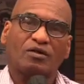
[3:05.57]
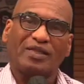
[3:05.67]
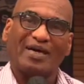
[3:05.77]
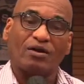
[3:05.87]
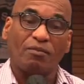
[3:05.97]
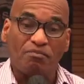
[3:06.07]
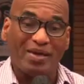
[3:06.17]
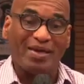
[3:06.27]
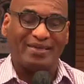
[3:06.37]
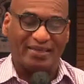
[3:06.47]
that are
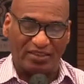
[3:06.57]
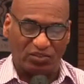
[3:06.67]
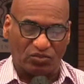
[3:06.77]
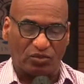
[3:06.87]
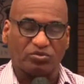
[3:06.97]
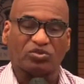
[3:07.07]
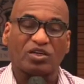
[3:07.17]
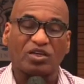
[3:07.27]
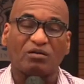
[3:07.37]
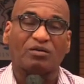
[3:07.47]
making Scripture
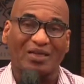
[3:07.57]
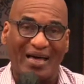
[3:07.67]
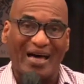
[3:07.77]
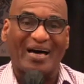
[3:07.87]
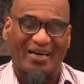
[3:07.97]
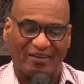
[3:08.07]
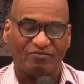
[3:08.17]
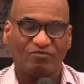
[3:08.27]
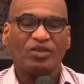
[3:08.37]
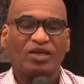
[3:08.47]
come alive.
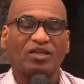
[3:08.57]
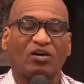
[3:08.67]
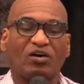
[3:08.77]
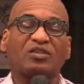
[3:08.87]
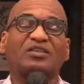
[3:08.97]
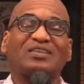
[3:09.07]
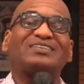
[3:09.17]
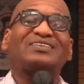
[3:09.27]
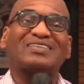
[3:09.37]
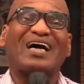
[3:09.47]
And all of these
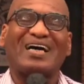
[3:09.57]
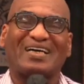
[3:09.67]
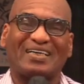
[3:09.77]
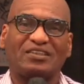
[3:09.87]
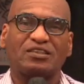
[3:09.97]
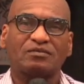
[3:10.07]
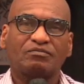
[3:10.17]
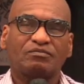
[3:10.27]
signs